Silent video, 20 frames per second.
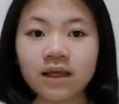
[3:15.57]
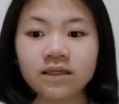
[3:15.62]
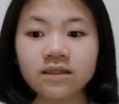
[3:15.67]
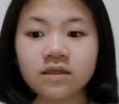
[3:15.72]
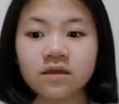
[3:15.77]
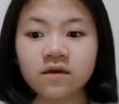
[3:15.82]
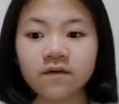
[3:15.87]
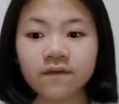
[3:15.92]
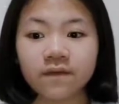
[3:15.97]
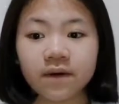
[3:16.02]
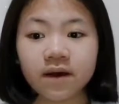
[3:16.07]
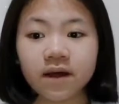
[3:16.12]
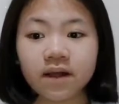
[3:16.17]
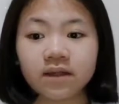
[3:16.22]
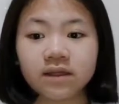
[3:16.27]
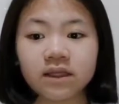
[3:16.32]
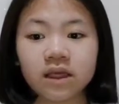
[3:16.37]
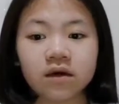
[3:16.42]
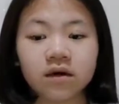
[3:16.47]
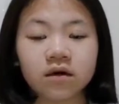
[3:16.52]
She
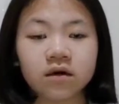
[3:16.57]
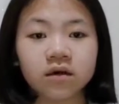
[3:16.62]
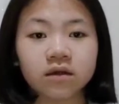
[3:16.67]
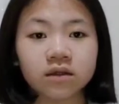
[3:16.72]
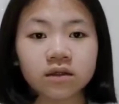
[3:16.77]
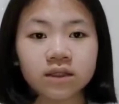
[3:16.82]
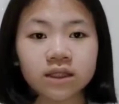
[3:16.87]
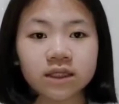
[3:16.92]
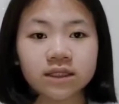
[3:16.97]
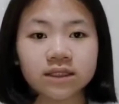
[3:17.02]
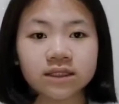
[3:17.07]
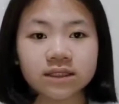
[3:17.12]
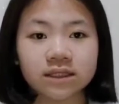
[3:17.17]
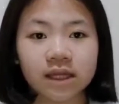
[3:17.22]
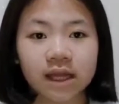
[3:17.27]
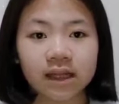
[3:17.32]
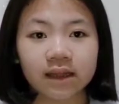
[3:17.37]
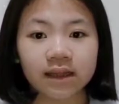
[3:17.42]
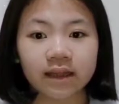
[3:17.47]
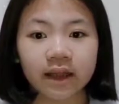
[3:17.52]
felt the coldness
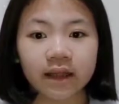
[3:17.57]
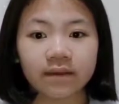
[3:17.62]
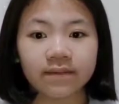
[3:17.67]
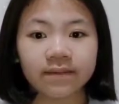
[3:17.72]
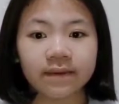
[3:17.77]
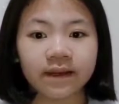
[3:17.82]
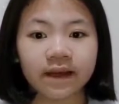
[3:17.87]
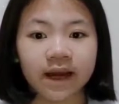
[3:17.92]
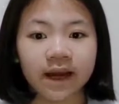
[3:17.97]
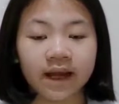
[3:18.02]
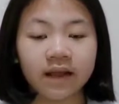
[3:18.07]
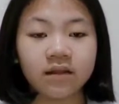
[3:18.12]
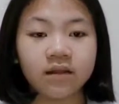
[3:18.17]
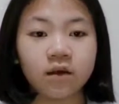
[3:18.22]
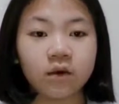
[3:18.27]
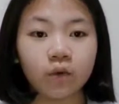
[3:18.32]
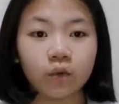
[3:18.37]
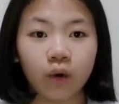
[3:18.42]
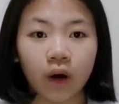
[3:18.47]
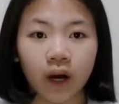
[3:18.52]
that lay behind
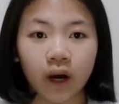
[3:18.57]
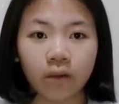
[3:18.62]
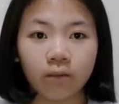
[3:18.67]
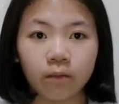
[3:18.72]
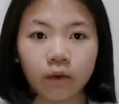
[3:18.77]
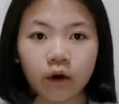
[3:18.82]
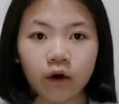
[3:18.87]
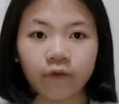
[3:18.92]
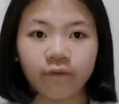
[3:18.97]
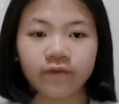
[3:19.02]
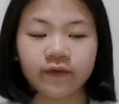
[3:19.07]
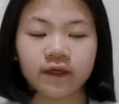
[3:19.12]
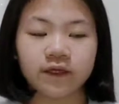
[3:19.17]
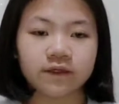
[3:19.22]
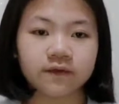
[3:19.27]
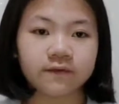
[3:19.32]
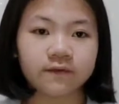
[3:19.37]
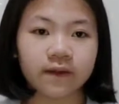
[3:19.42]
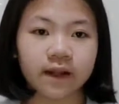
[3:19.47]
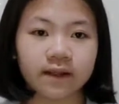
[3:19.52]
the warmth of
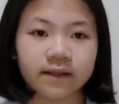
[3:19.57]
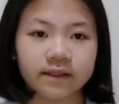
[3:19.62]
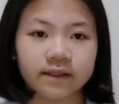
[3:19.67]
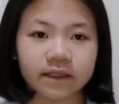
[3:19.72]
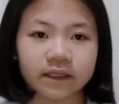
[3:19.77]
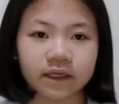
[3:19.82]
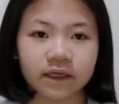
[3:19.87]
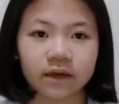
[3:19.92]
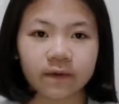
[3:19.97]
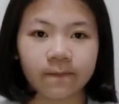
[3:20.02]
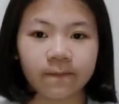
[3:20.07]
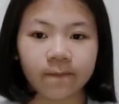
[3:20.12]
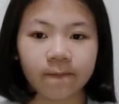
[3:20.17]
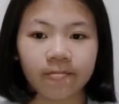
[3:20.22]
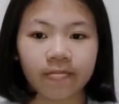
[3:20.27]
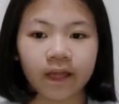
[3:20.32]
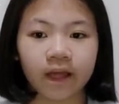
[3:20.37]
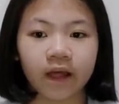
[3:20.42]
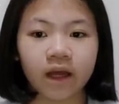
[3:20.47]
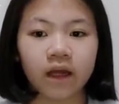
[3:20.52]
his flattery,
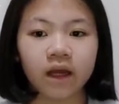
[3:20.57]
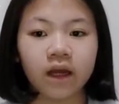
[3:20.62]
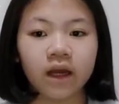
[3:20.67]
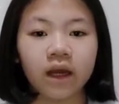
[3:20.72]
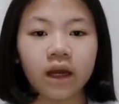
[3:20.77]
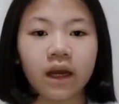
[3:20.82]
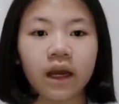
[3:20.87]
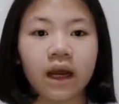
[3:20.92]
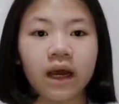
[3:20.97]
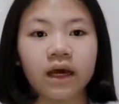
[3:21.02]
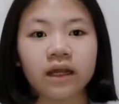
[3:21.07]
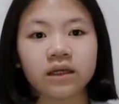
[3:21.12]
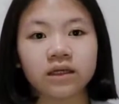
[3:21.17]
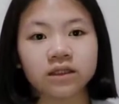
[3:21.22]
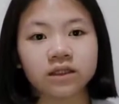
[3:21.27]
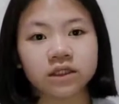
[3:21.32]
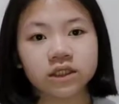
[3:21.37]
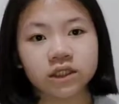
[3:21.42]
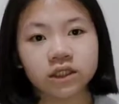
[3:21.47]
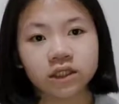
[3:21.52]

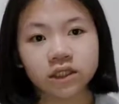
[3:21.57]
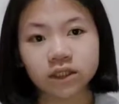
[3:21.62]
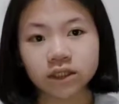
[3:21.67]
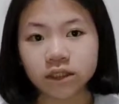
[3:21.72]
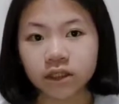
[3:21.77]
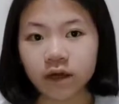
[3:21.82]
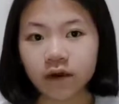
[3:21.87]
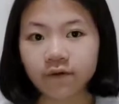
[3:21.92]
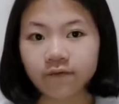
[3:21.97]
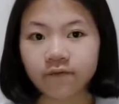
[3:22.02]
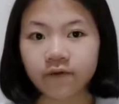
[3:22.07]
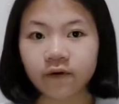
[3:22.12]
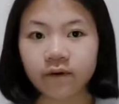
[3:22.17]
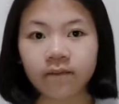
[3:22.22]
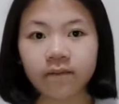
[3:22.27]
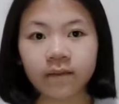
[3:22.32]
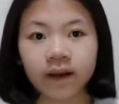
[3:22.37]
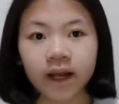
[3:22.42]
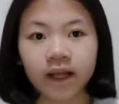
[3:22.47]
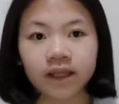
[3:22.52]
and she never
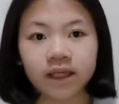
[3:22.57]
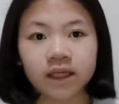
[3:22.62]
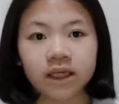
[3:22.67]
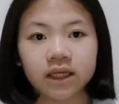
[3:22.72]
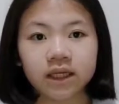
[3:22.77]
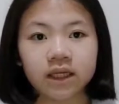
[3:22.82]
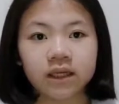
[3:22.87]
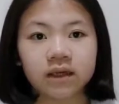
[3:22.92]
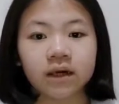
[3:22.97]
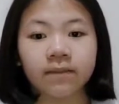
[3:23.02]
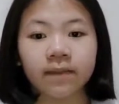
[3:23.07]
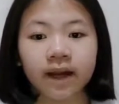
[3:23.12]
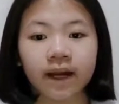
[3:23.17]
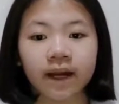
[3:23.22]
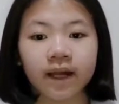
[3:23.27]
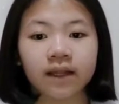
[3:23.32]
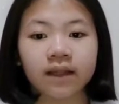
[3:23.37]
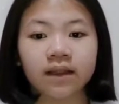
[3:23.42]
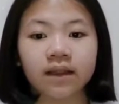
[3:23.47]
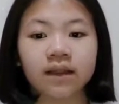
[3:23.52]
met a
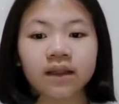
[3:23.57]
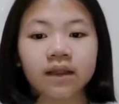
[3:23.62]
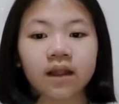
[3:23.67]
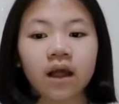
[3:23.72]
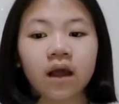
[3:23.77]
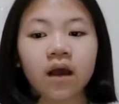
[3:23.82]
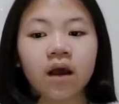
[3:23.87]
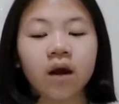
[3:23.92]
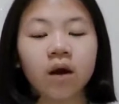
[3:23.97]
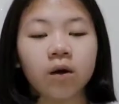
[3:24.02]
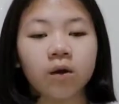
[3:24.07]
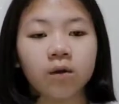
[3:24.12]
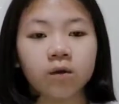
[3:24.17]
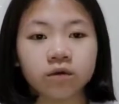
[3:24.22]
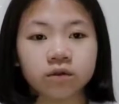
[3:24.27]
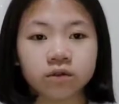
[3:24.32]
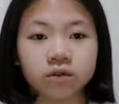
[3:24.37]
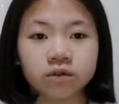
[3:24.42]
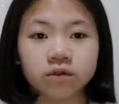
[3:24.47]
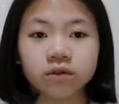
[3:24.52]
man who
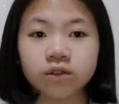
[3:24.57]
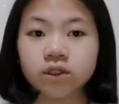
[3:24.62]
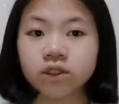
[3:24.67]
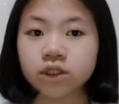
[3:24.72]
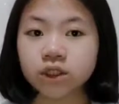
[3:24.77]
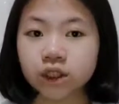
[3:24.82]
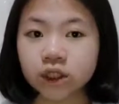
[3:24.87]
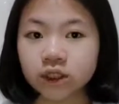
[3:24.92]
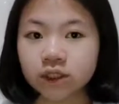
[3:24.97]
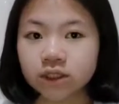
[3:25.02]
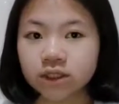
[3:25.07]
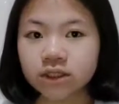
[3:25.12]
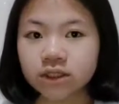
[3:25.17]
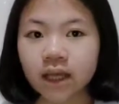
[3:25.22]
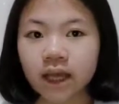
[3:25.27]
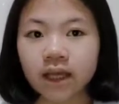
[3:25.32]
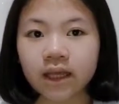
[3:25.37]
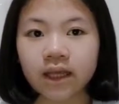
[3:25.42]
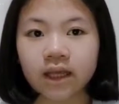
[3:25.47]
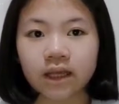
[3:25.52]
so strange
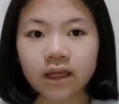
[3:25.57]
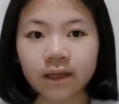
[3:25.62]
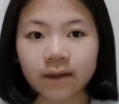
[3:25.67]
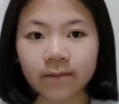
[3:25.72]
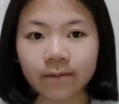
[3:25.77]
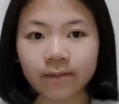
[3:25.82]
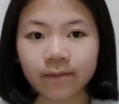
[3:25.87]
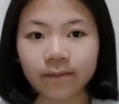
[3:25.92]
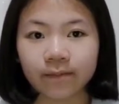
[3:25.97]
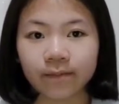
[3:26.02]
like him.